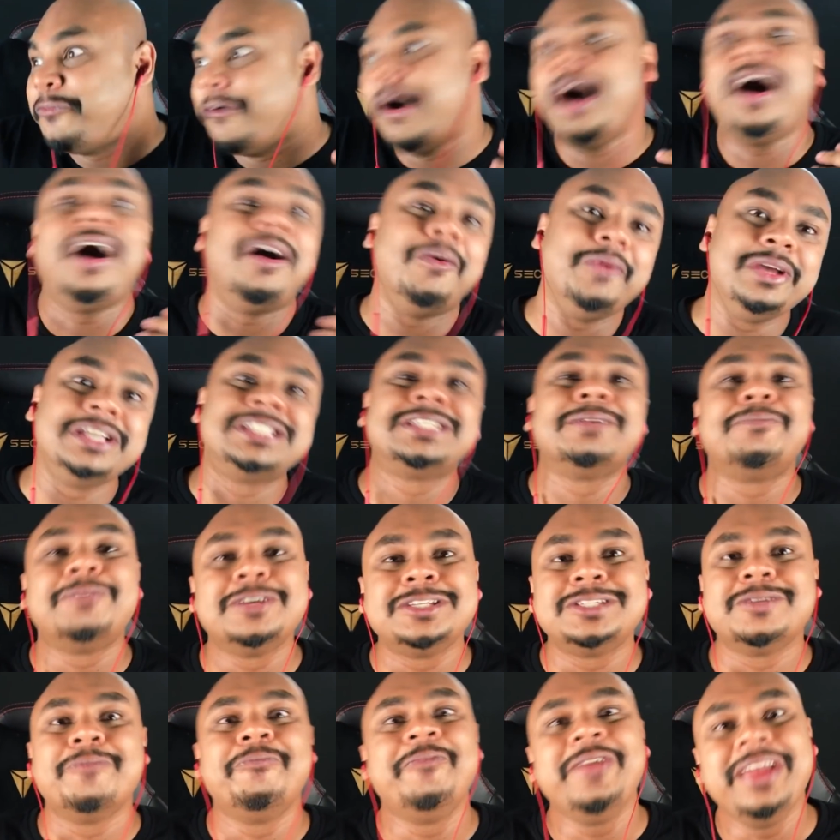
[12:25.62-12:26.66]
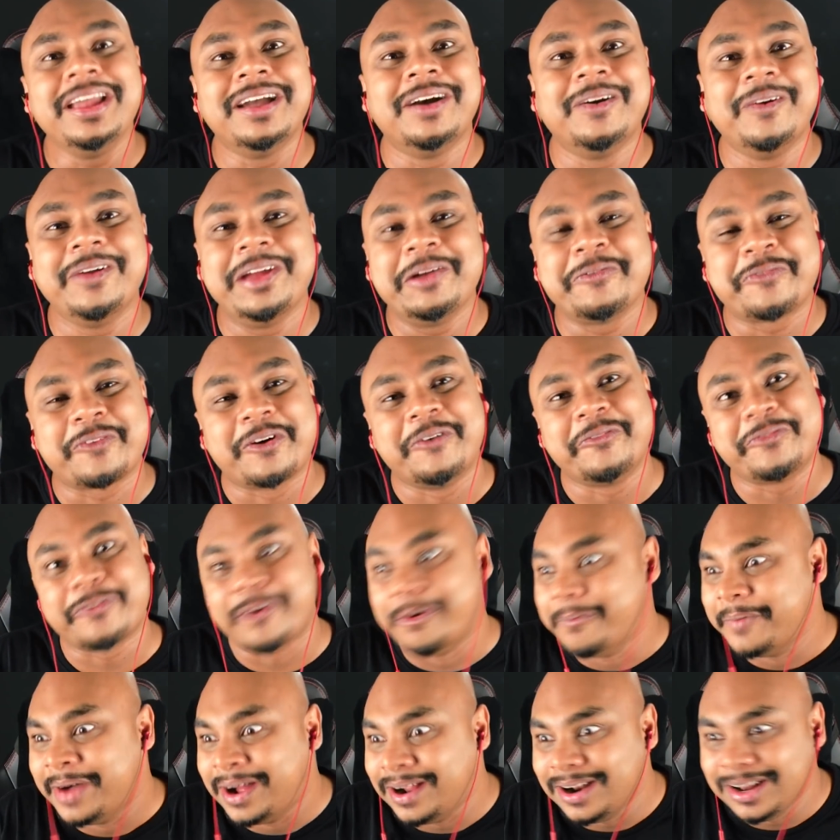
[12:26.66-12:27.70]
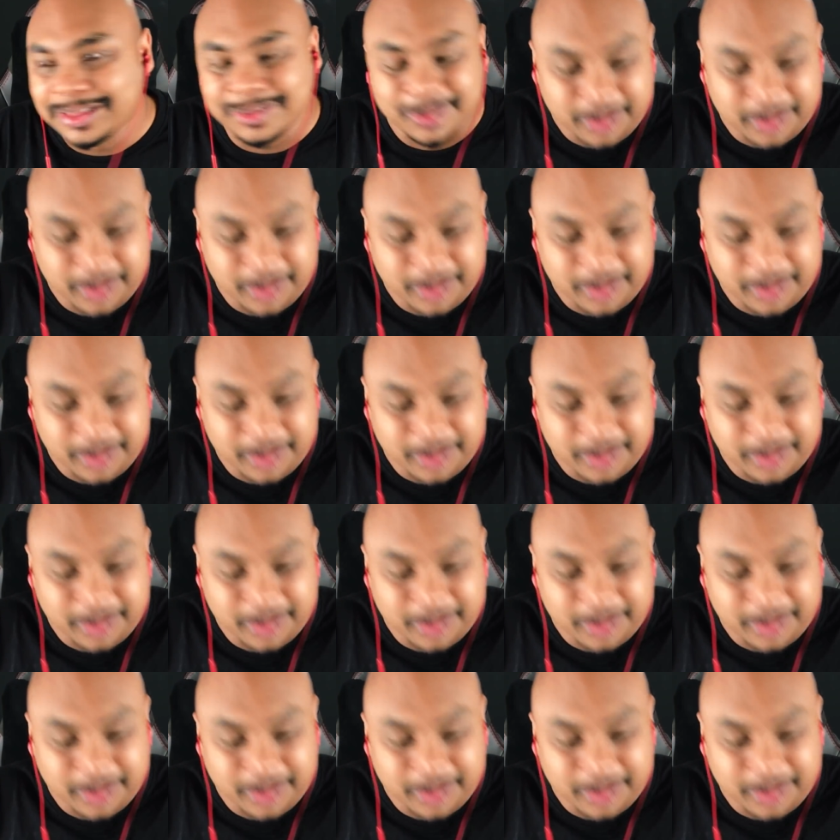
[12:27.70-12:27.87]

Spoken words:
far are we supposed to be away from her